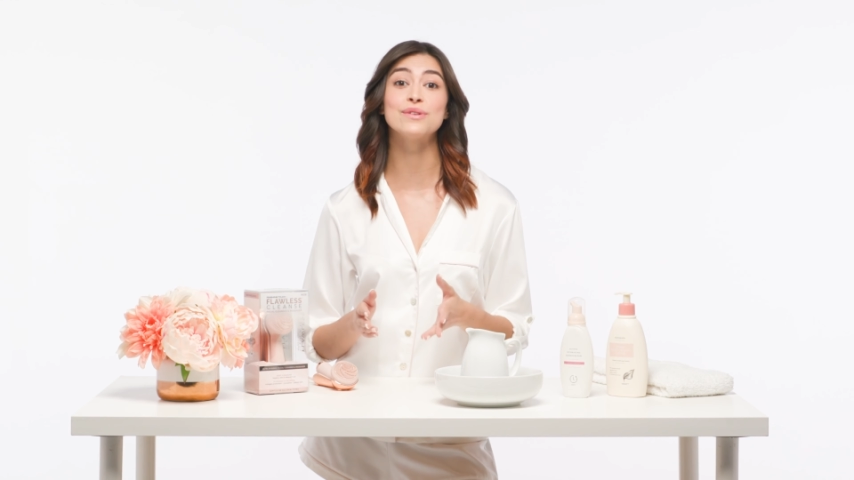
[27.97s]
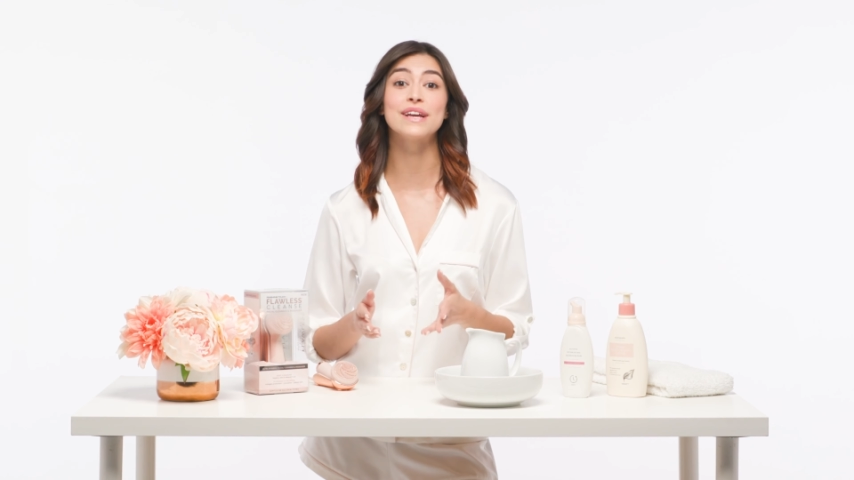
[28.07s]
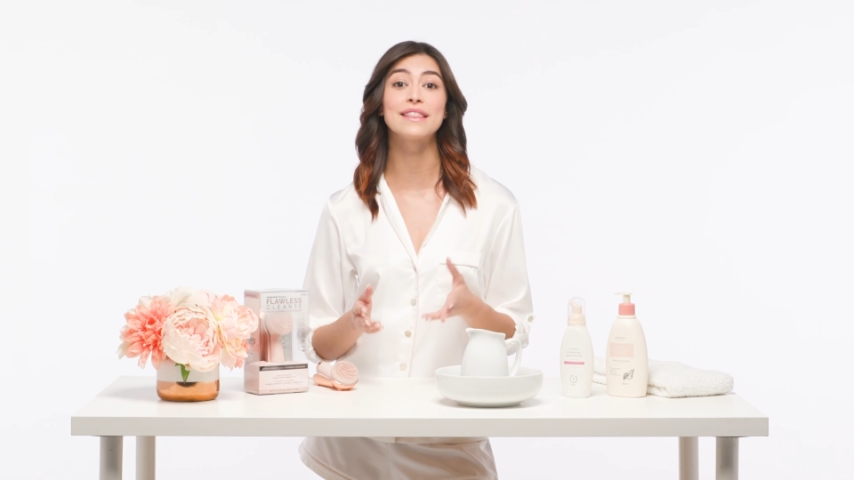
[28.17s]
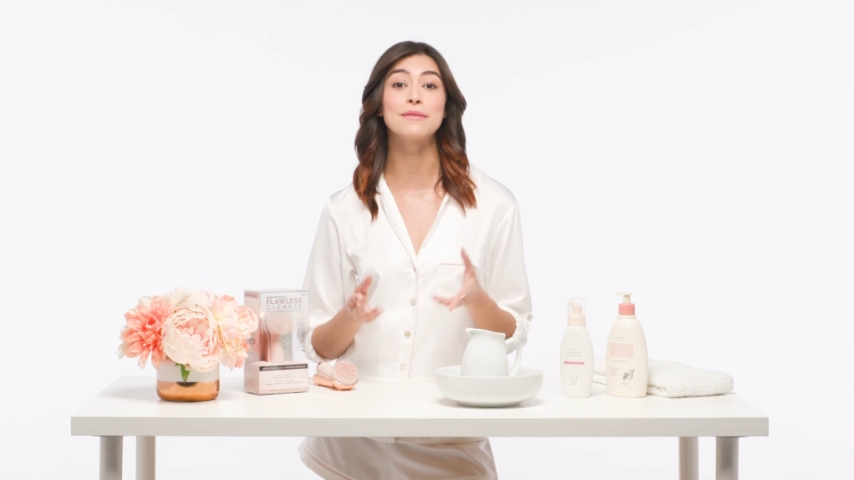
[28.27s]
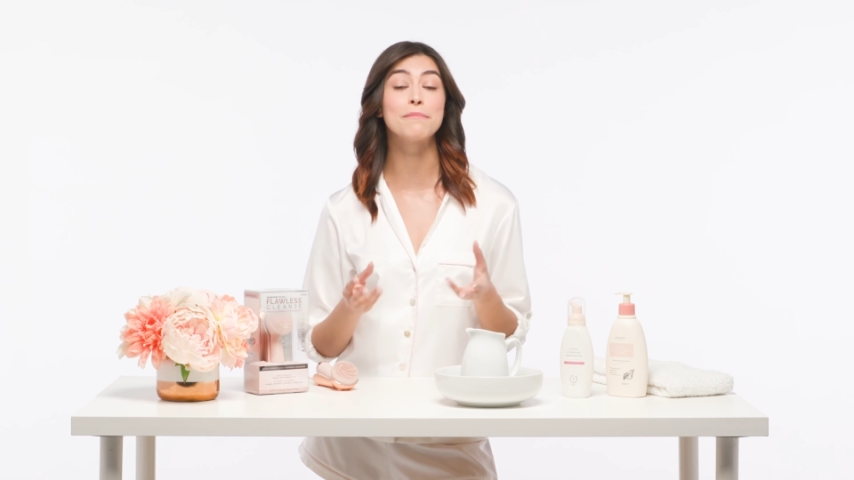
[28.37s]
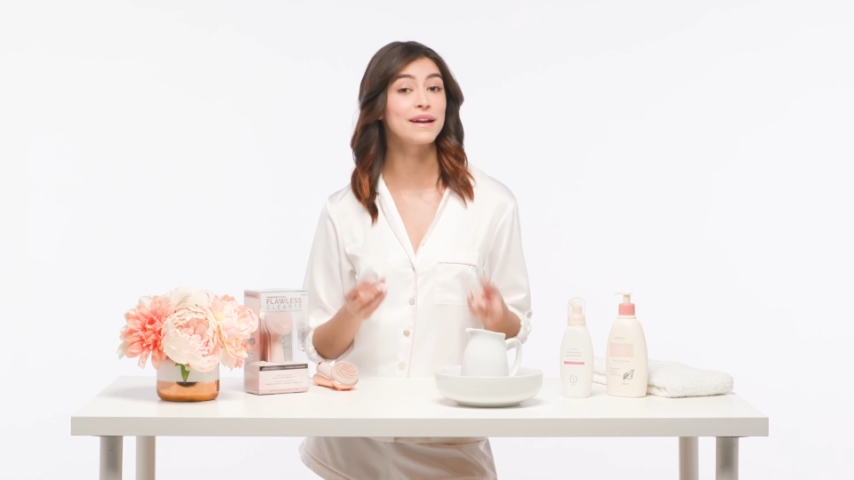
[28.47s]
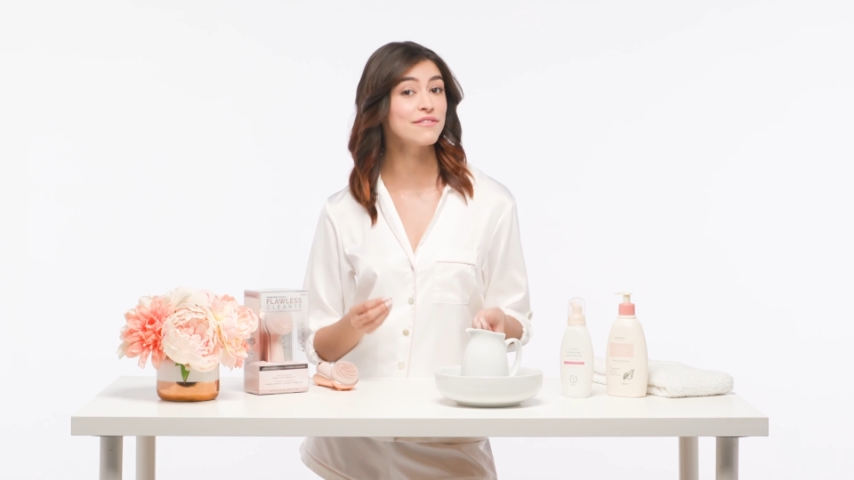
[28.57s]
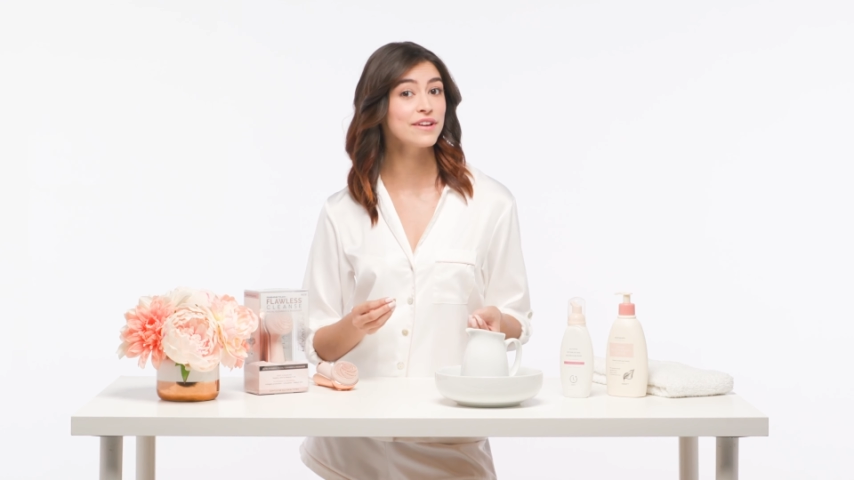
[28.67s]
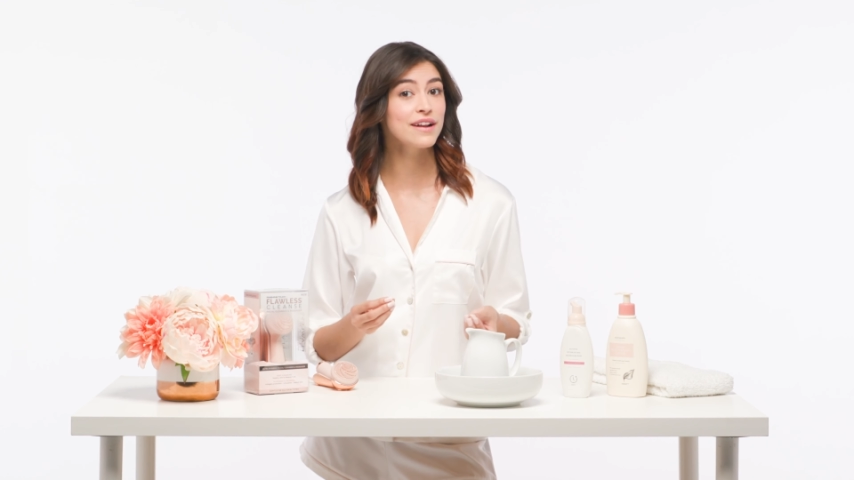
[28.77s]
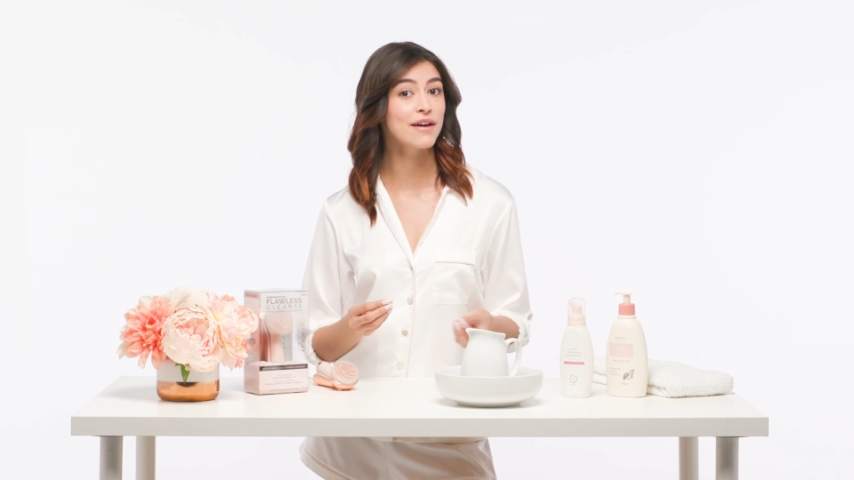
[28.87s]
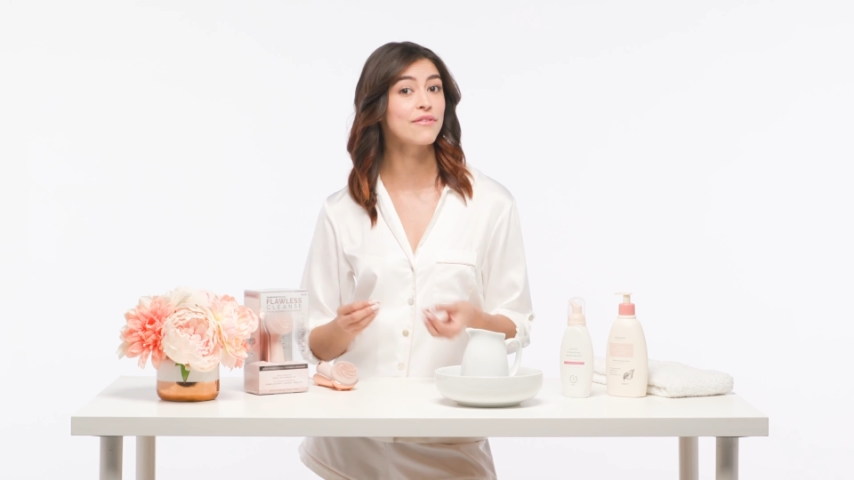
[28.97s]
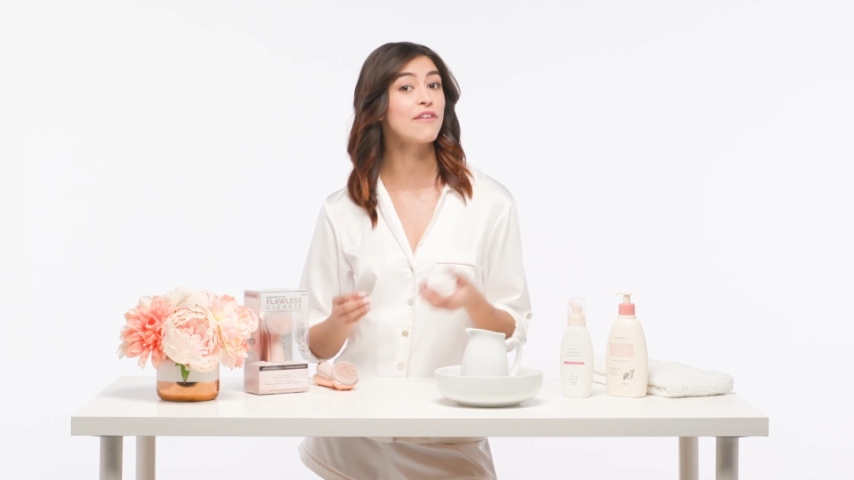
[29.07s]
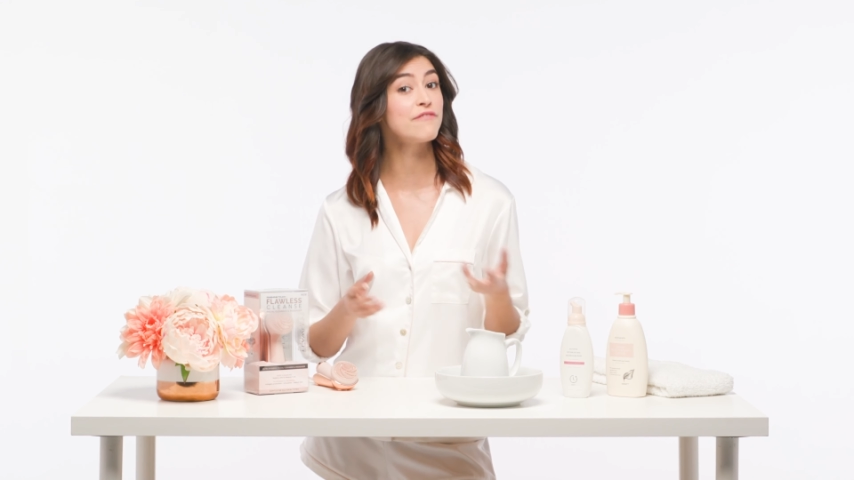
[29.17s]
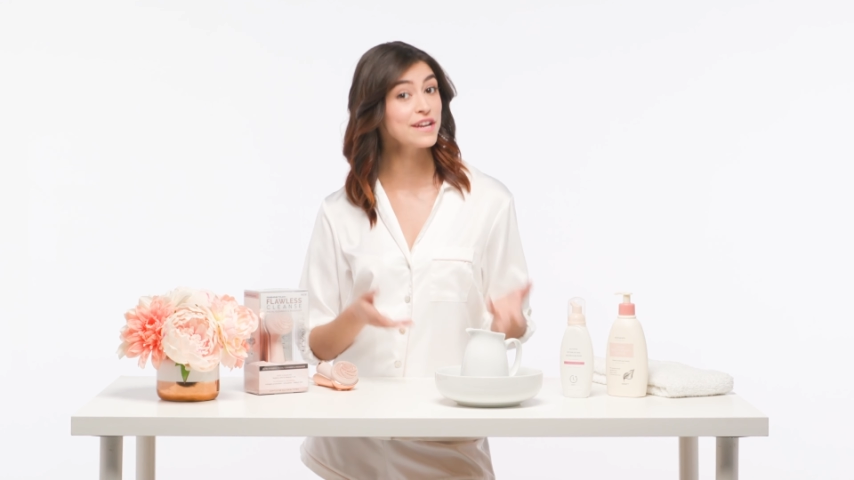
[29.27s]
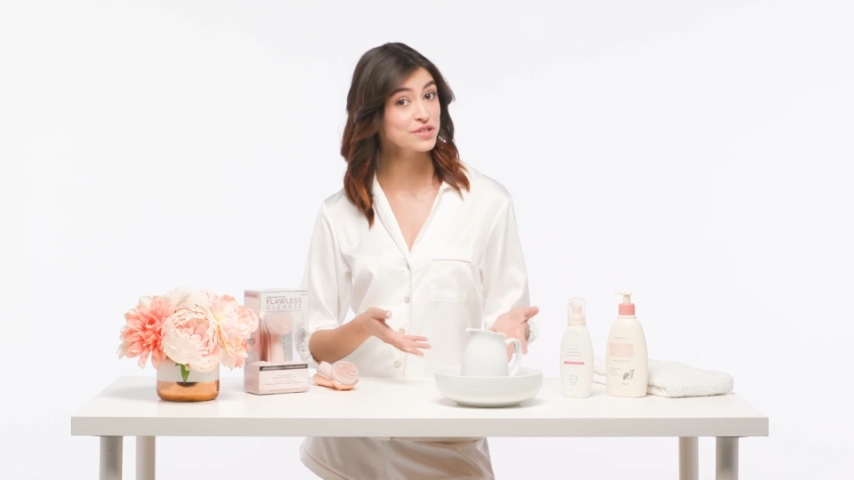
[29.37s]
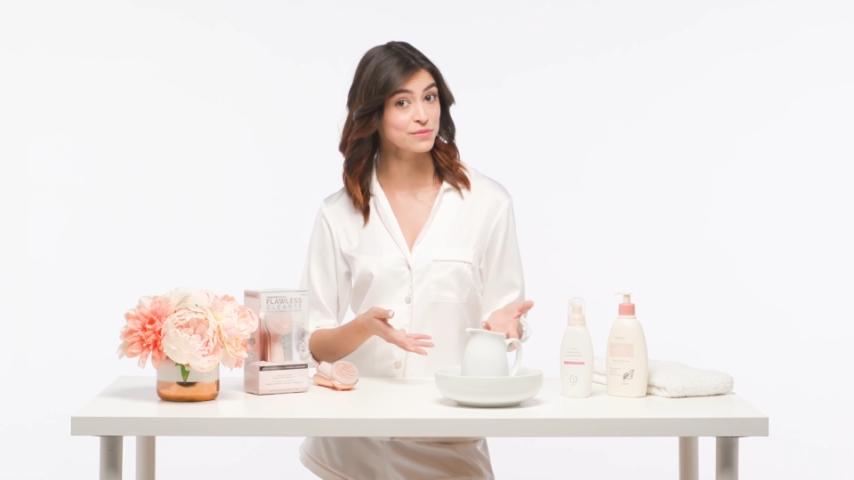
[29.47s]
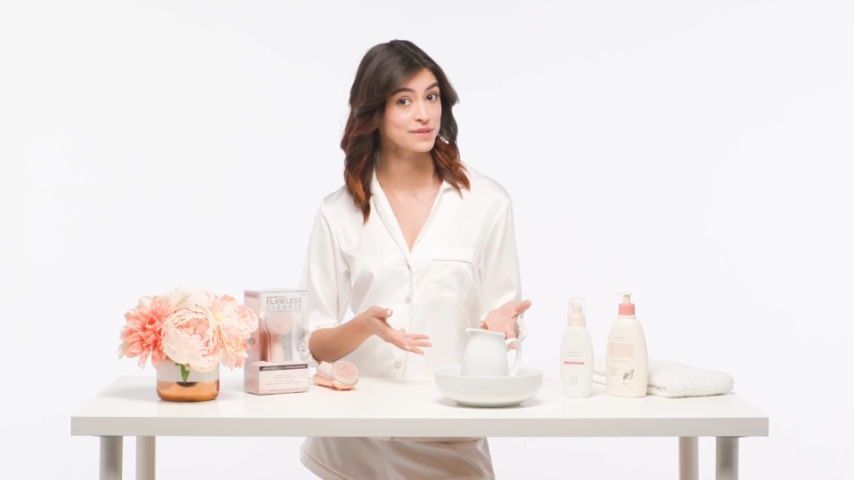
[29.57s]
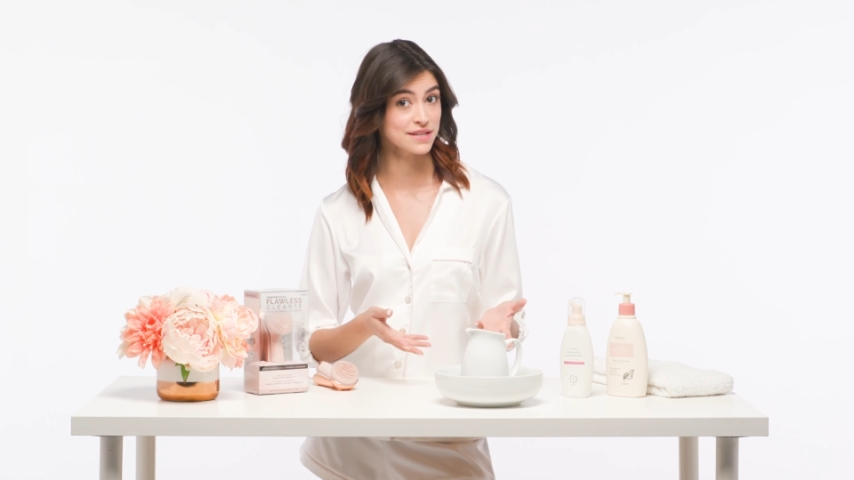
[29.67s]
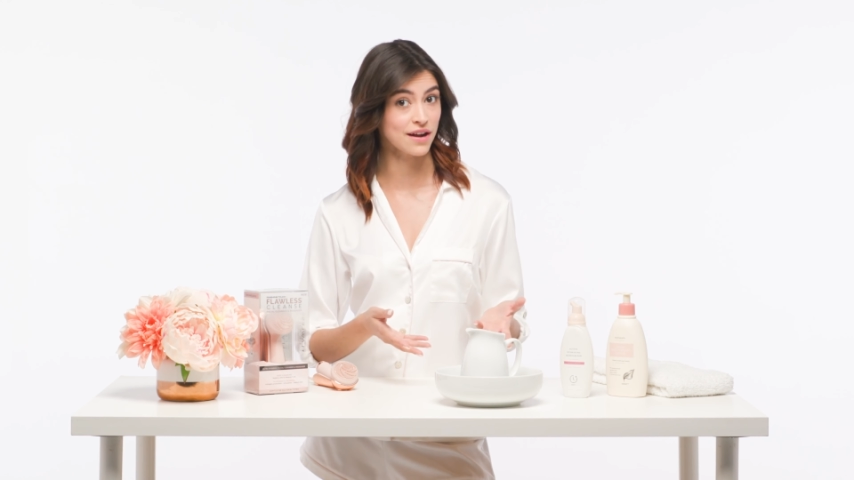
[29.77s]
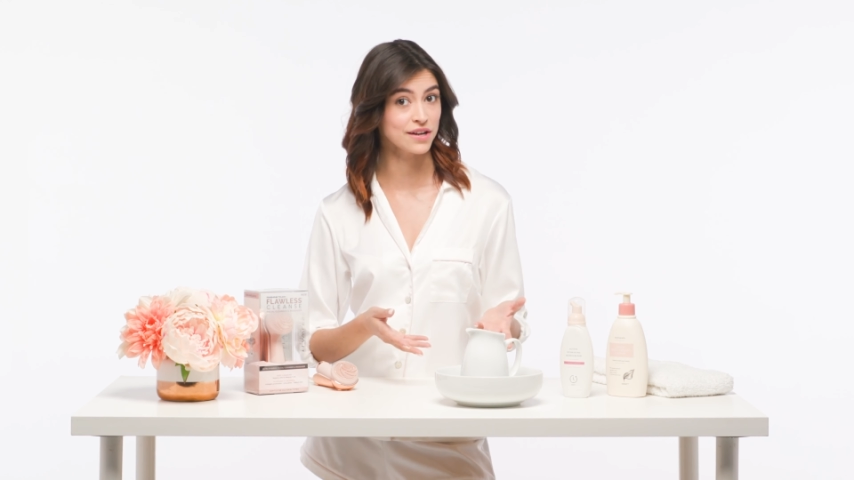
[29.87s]
you to get the benefit of a facial
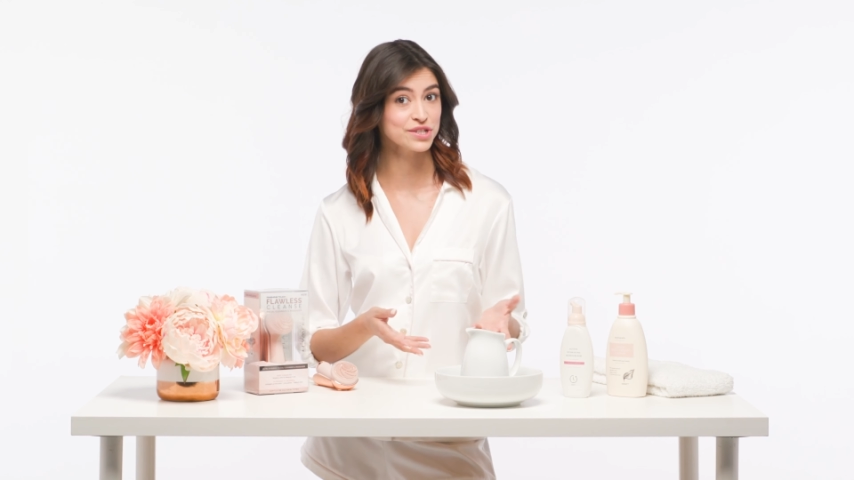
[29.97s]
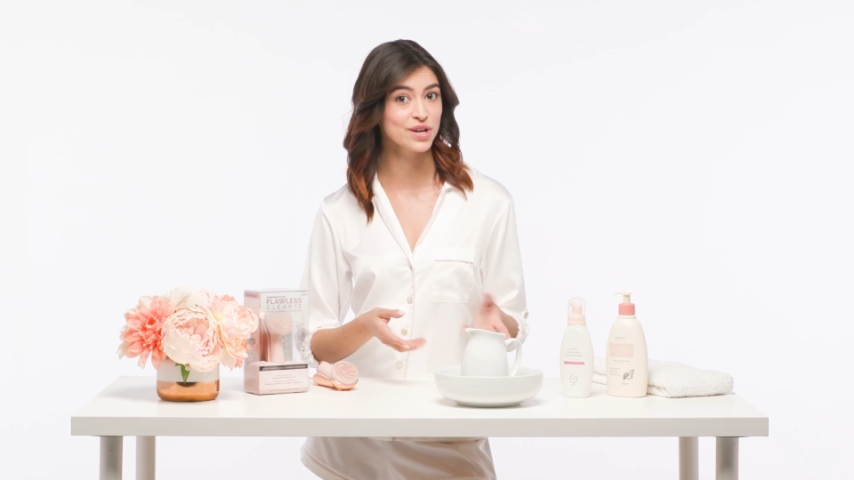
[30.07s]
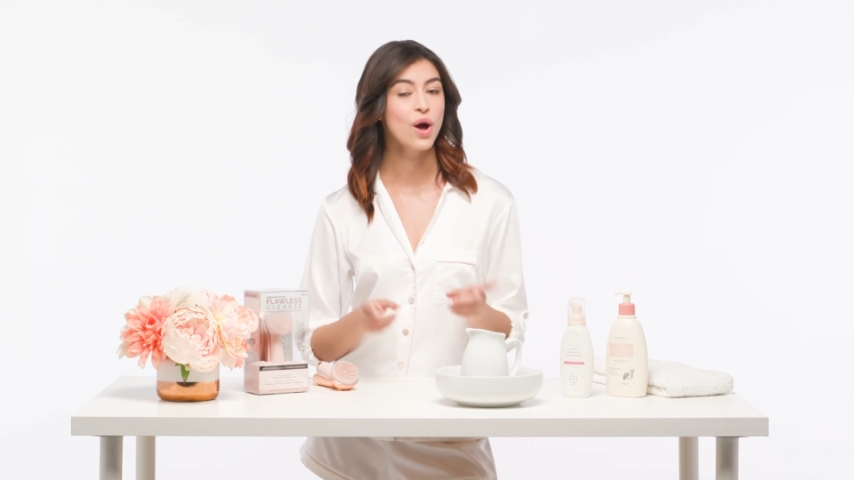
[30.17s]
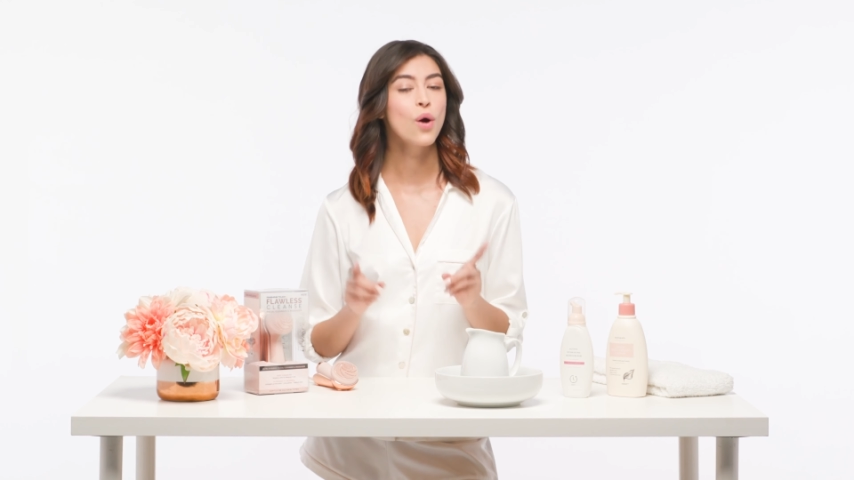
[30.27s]
massage